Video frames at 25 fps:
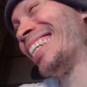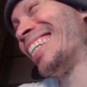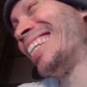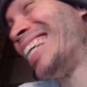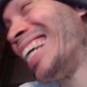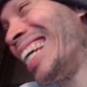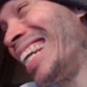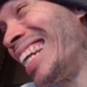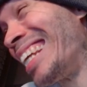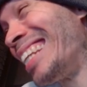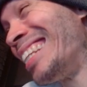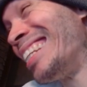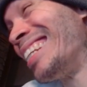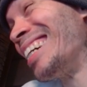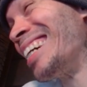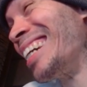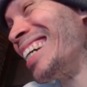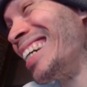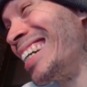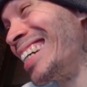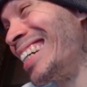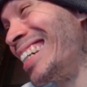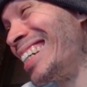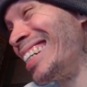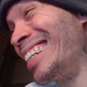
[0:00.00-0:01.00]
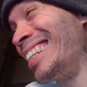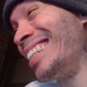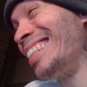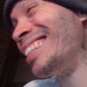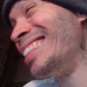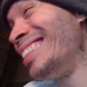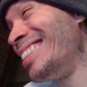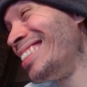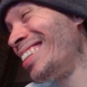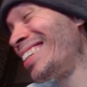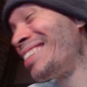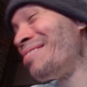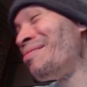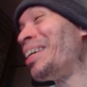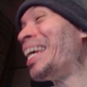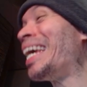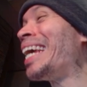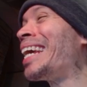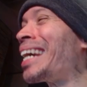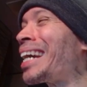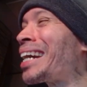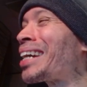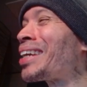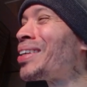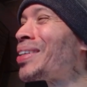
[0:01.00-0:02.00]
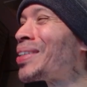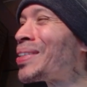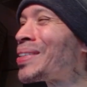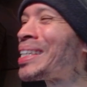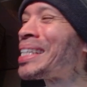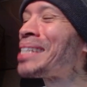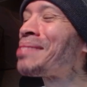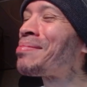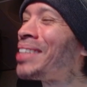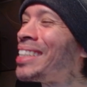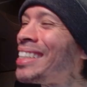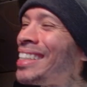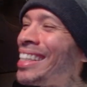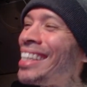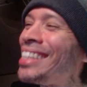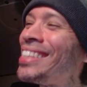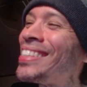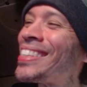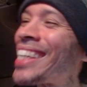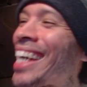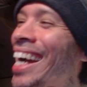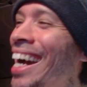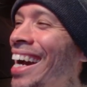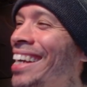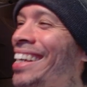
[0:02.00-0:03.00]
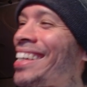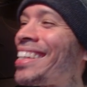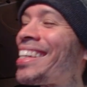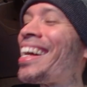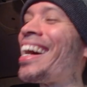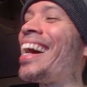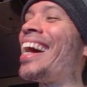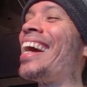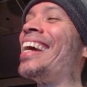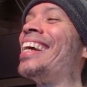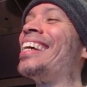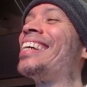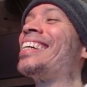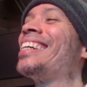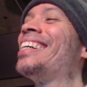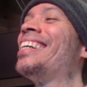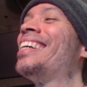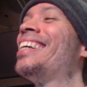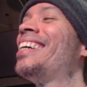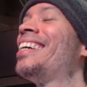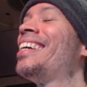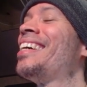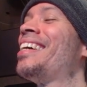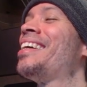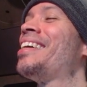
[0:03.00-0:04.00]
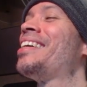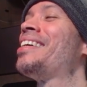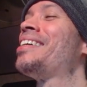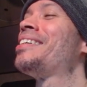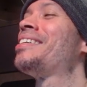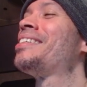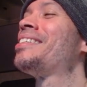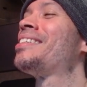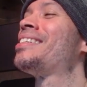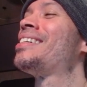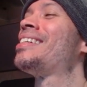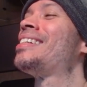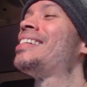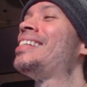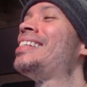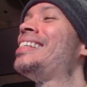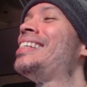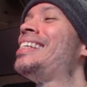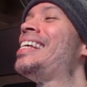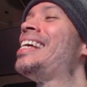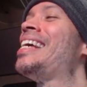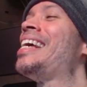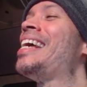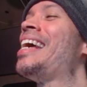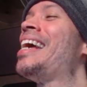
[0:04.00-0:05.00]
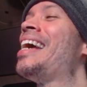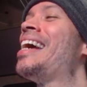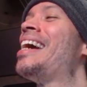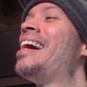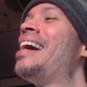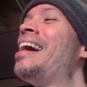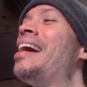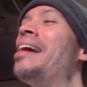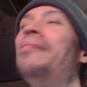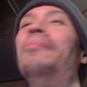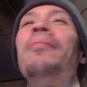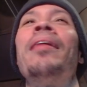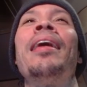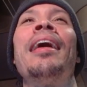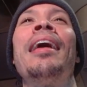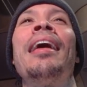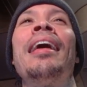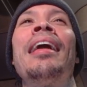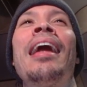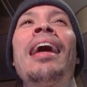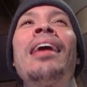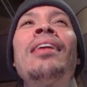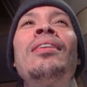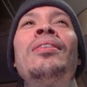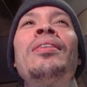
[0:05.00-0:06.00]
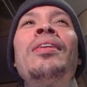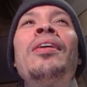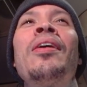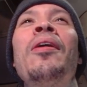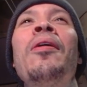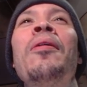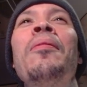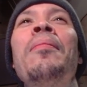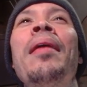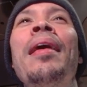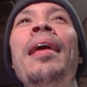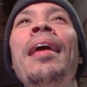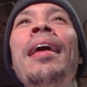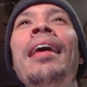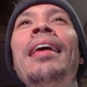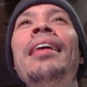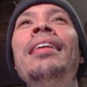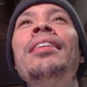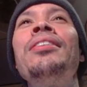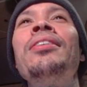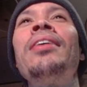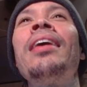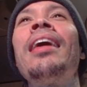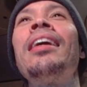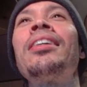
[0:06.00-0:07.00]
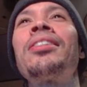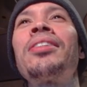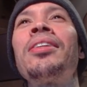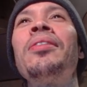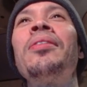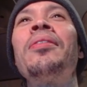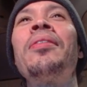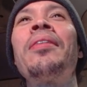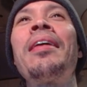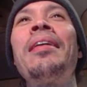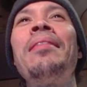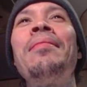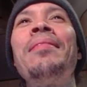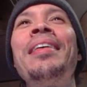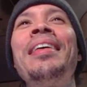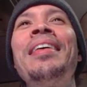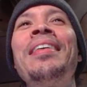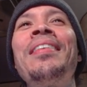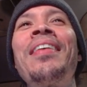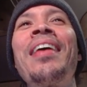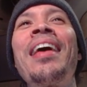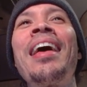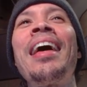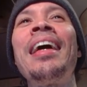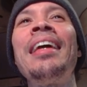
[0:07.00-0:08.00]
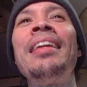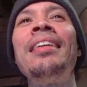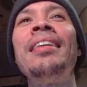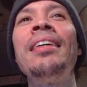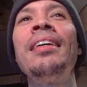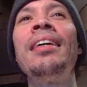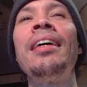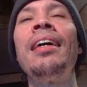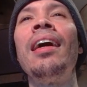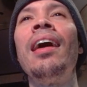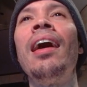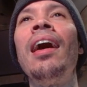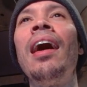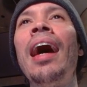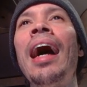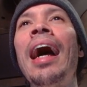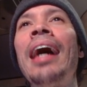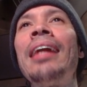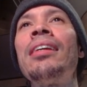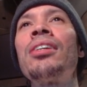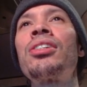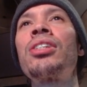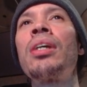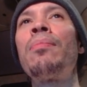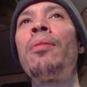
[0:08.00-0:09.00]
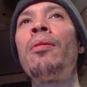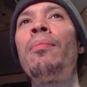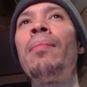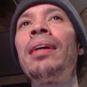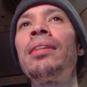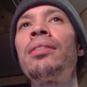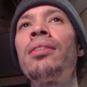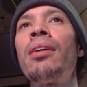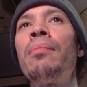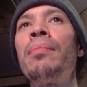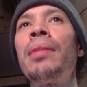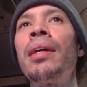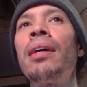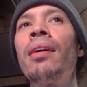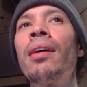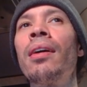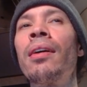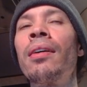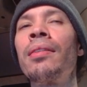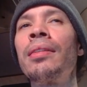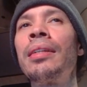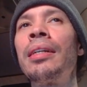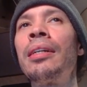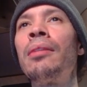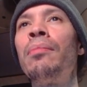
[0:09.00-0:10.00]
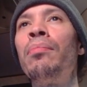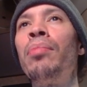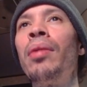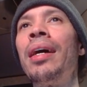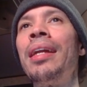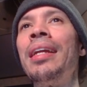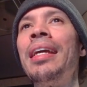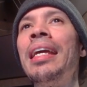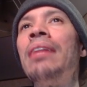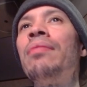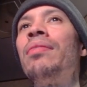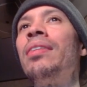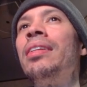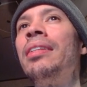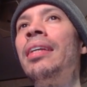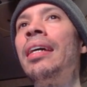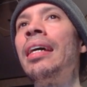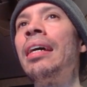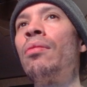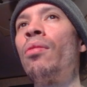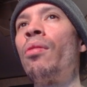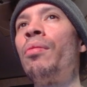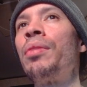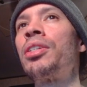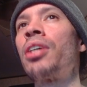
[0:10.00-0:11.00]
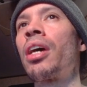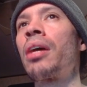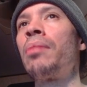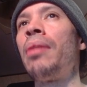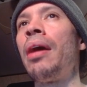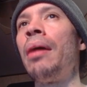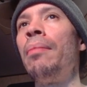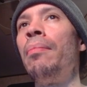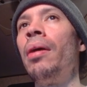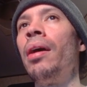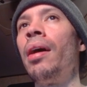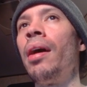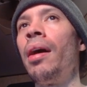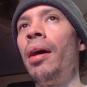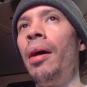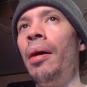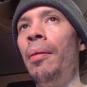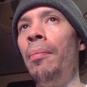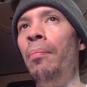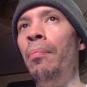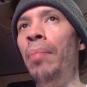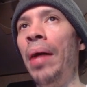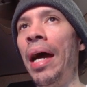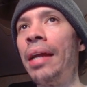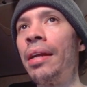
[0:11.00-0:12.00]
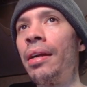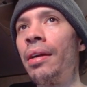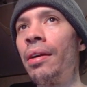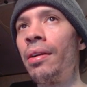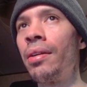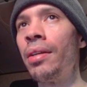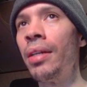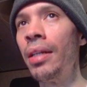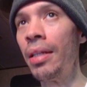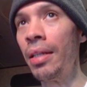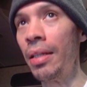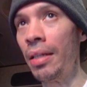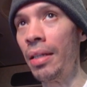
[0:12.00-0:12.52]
getting the, you're being included, but then you're kind of like, yeah, man. I don't know, man. You guys know what I mean, right? Uh, I had this up on my thumbnail earlier, but even then, when we talk about uh, better